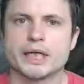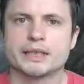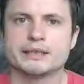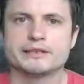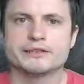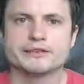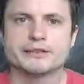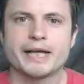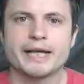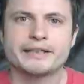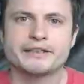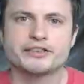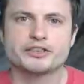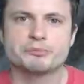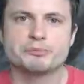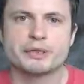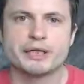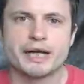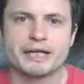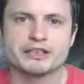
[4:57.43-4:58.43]
And the scientists
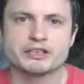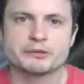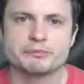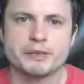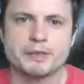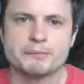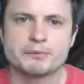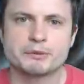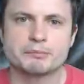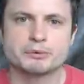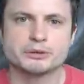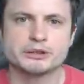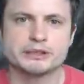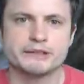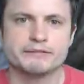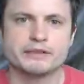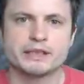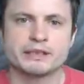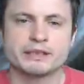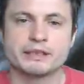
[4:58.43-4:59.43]
behind this paper
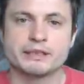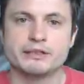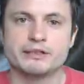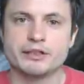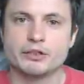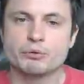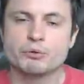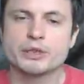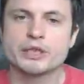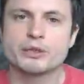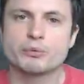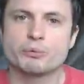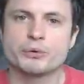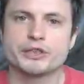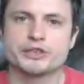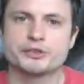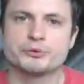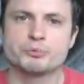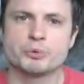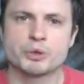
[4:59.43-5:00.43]
believe that the only
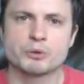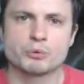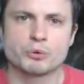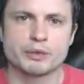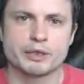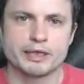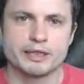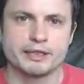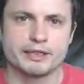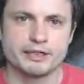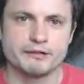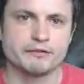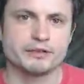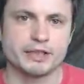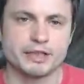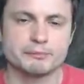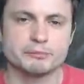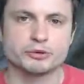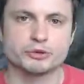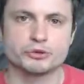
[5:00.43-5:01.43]
reason we were
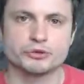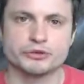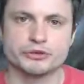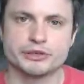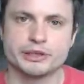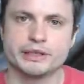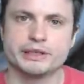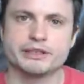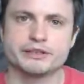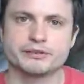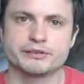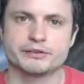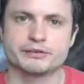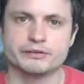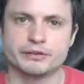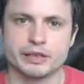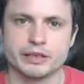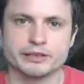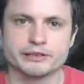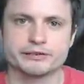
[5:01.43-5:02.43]
even able to see this
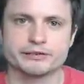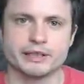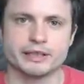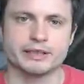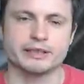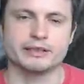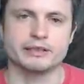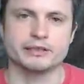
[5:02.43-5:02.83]
dust and